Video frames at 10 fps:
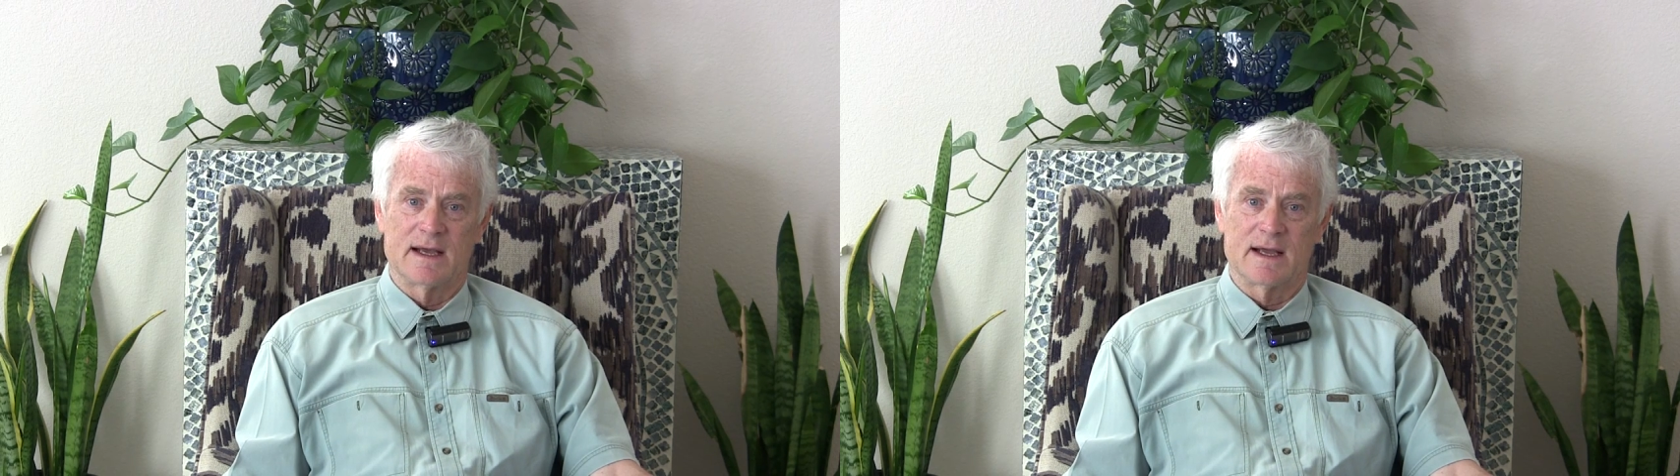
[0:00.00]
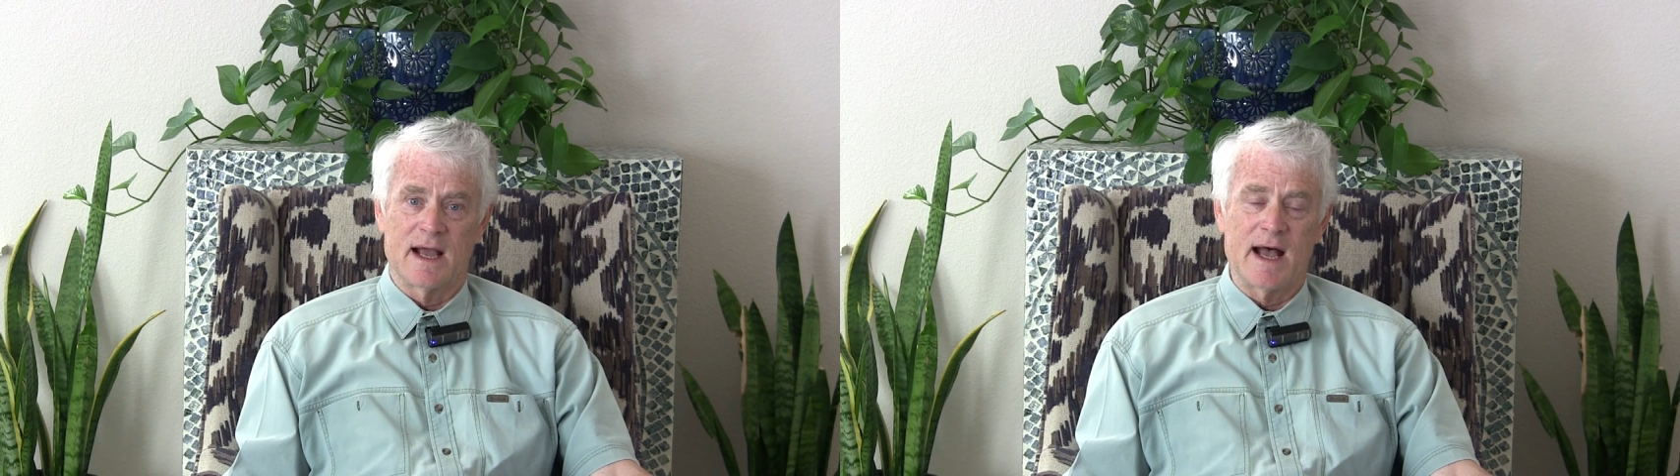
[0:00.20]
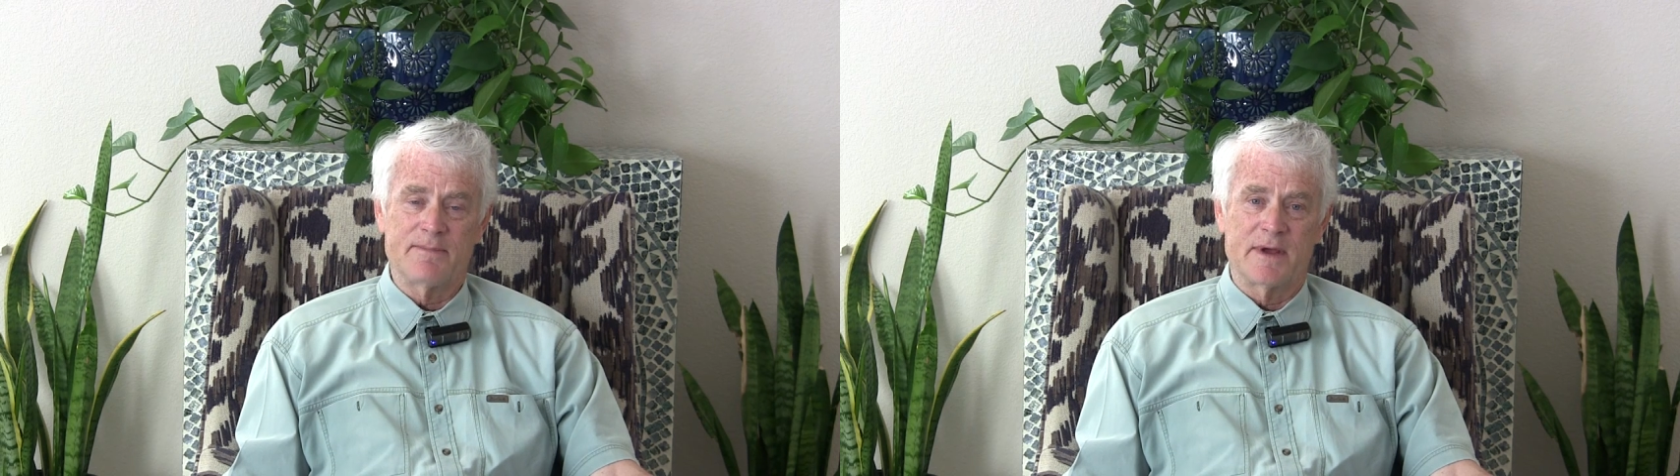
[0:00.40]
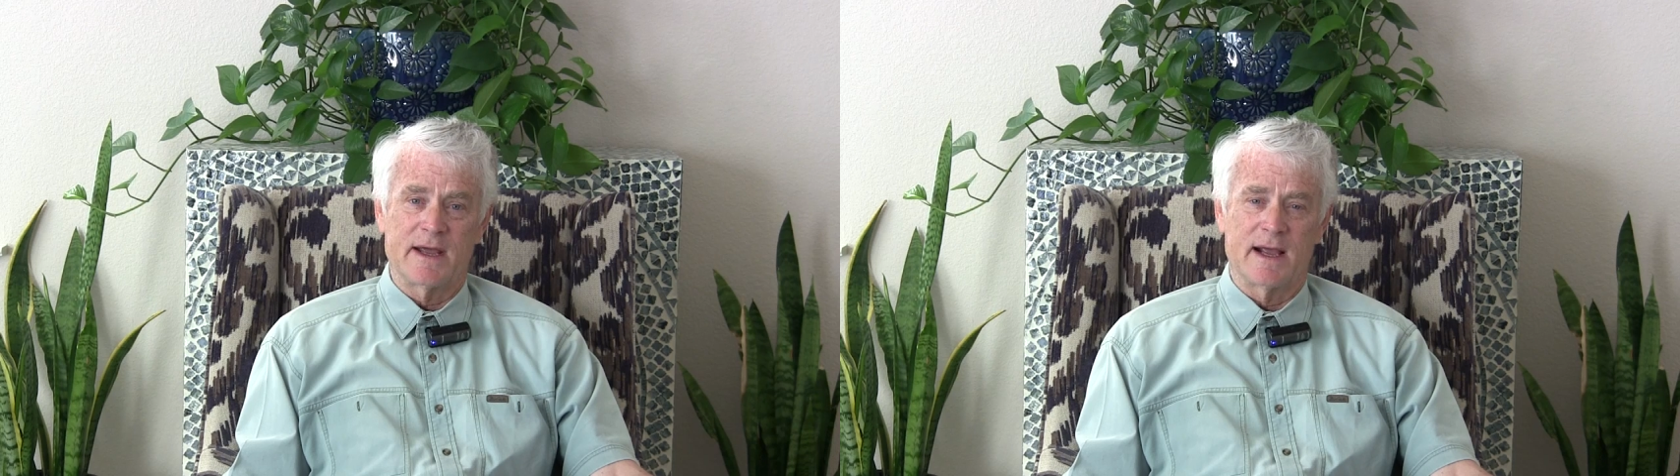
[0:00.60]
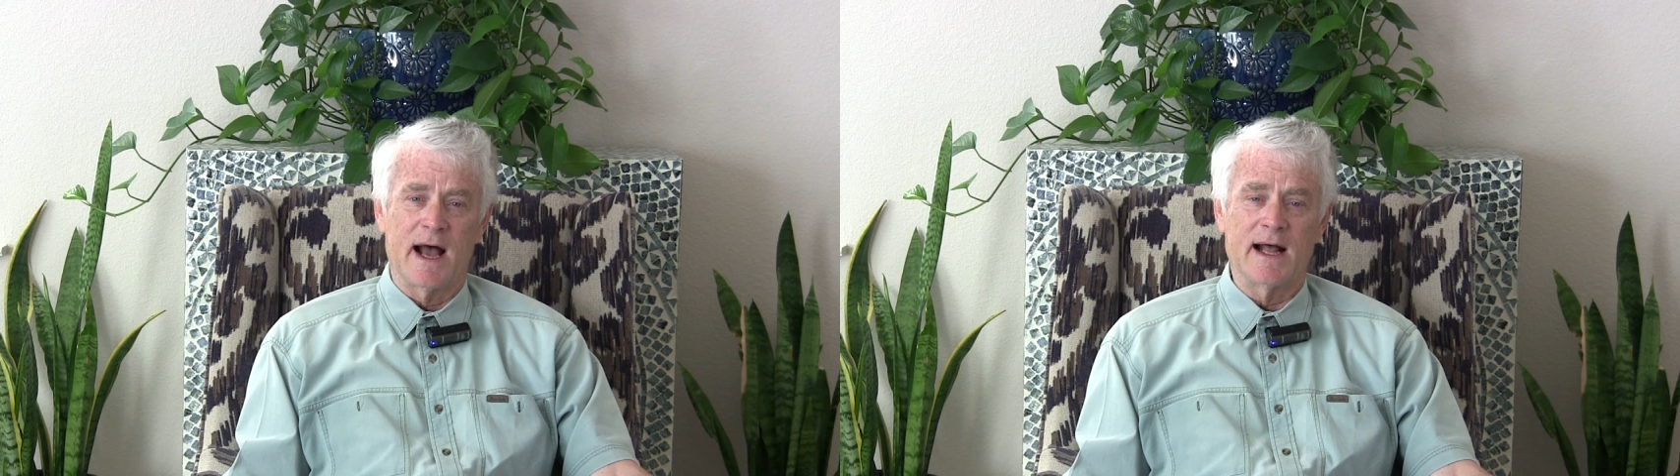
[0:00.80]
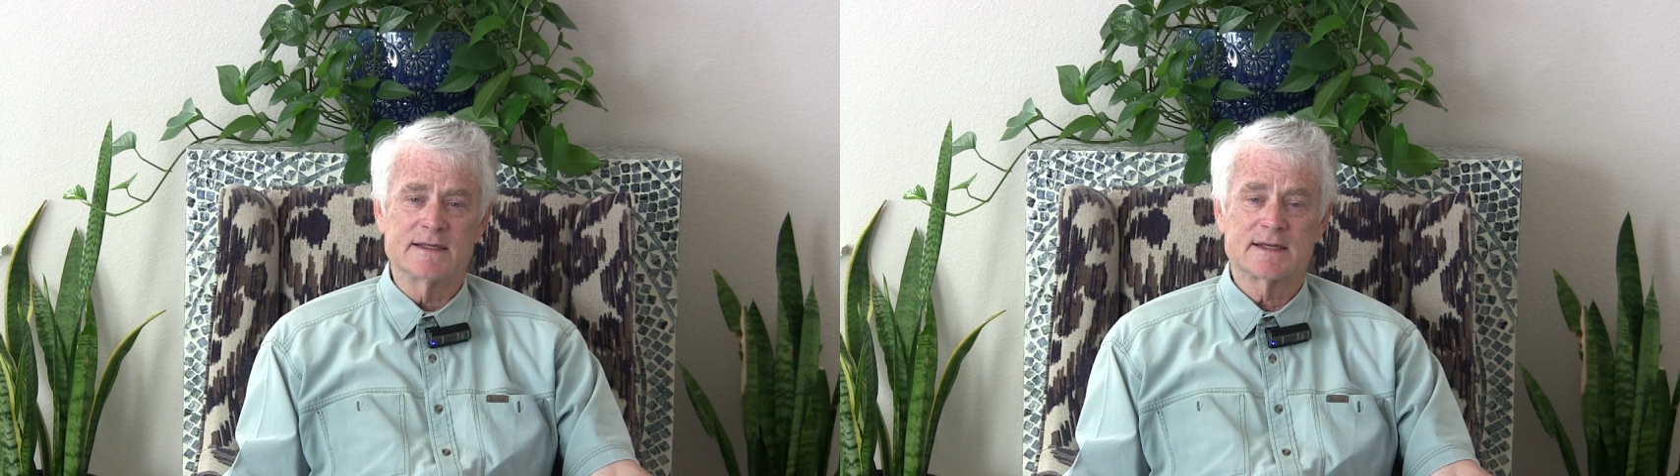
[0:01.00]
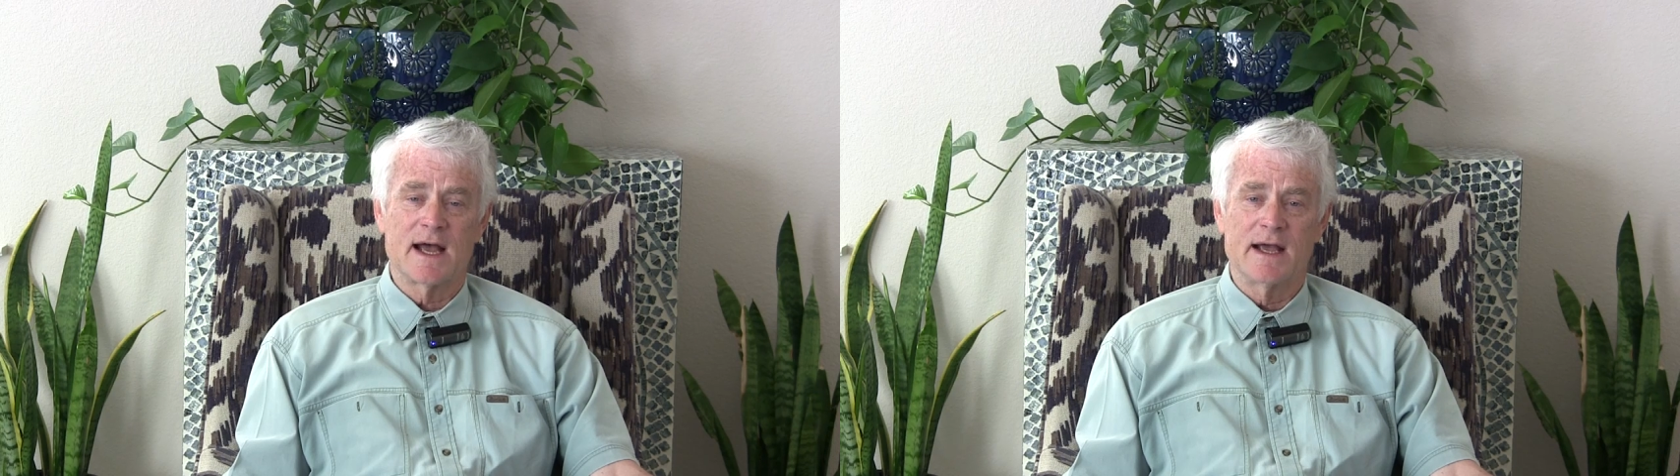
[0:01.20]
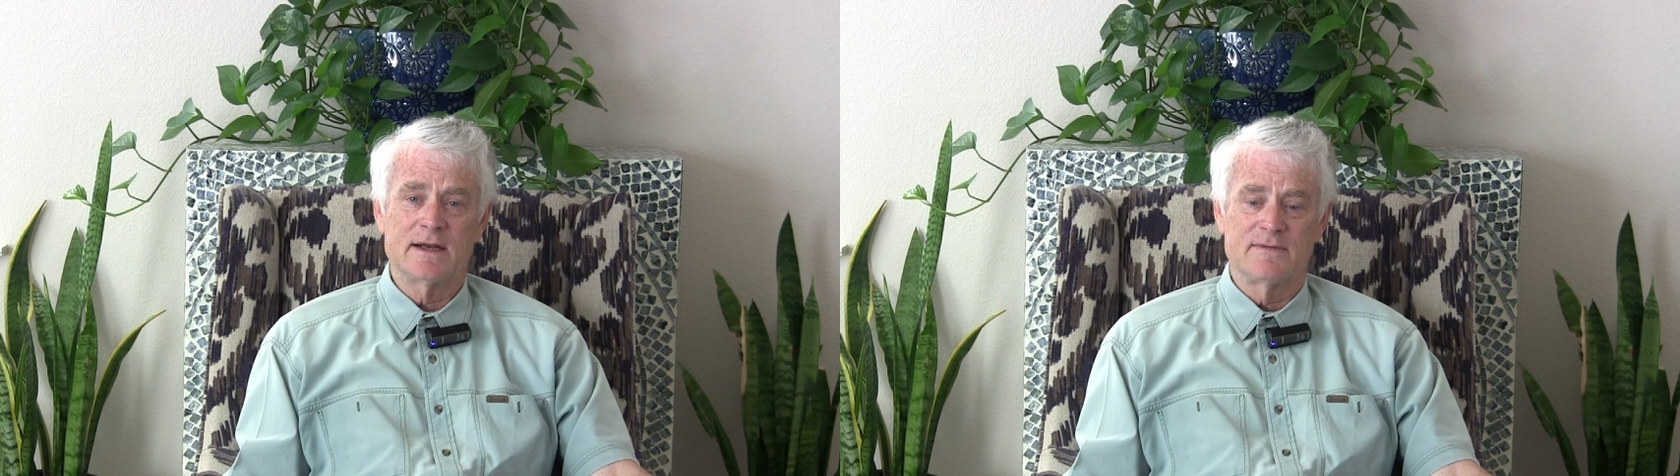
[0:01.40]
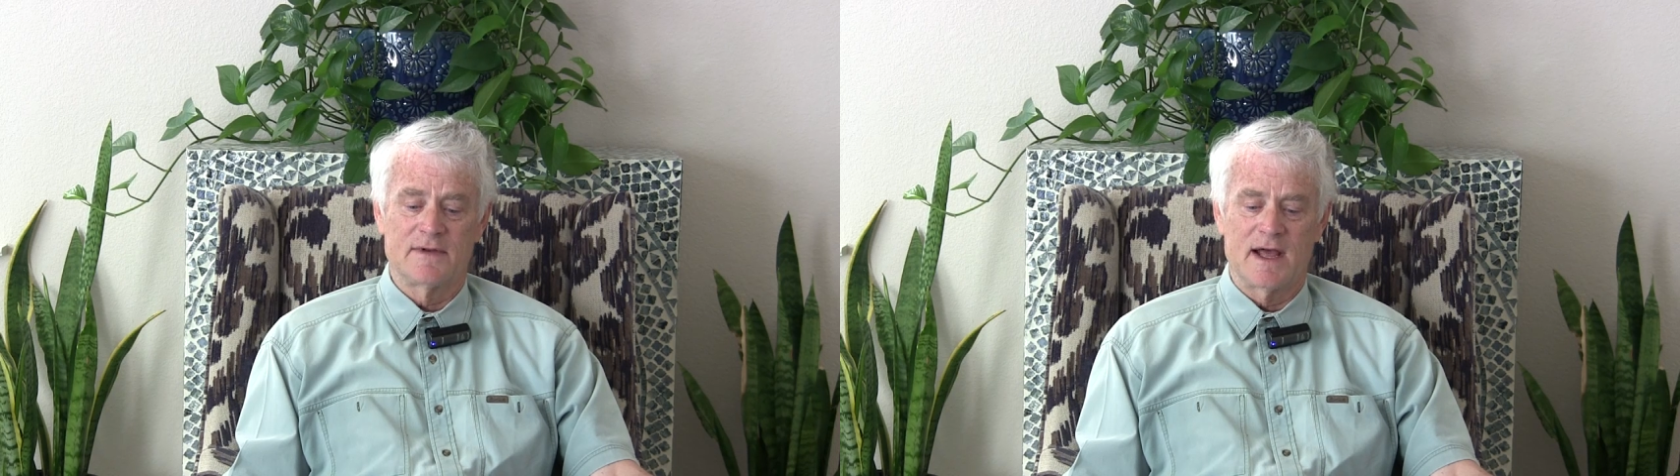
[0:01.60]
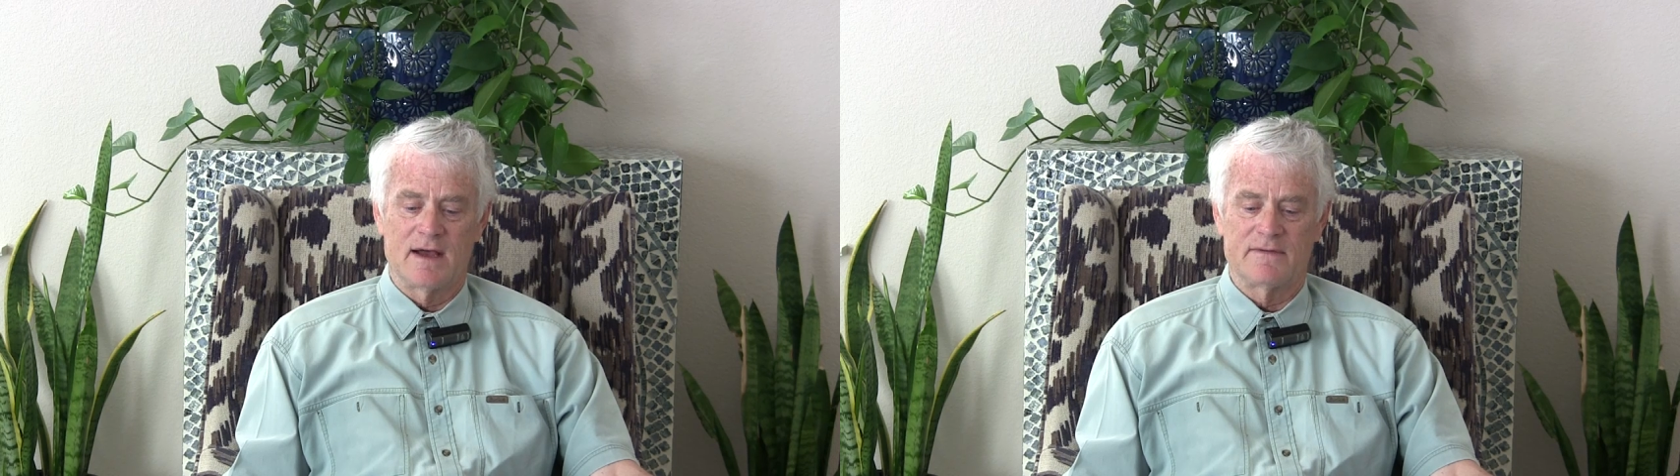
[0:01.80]
agape, God's kind
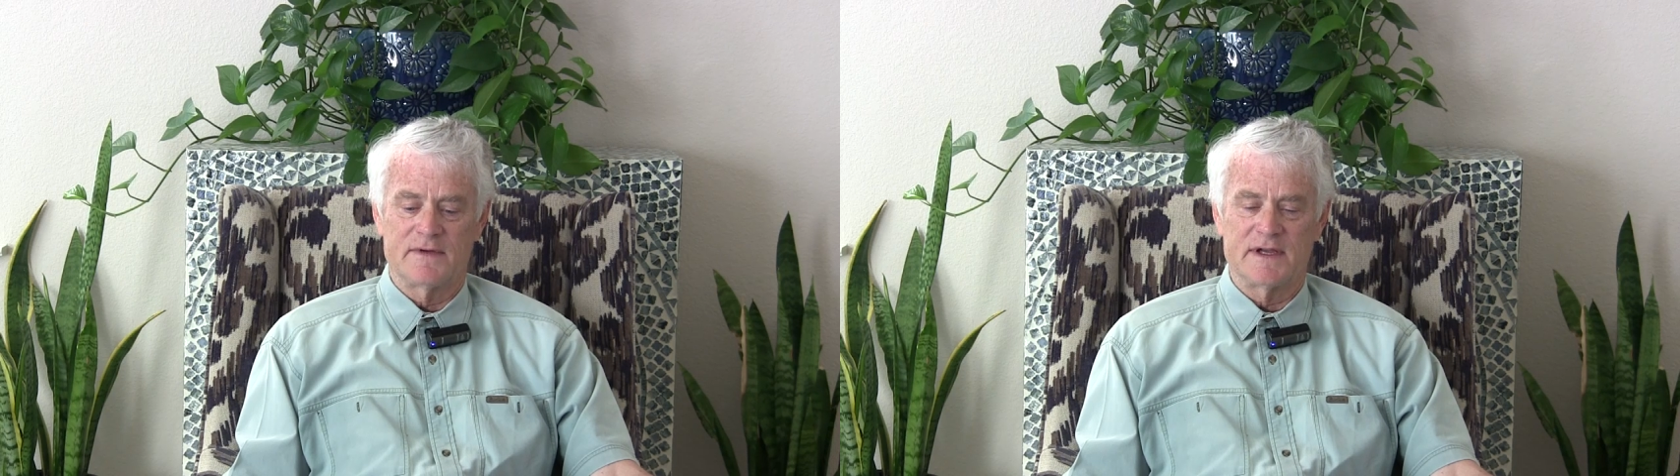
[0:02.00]
of love,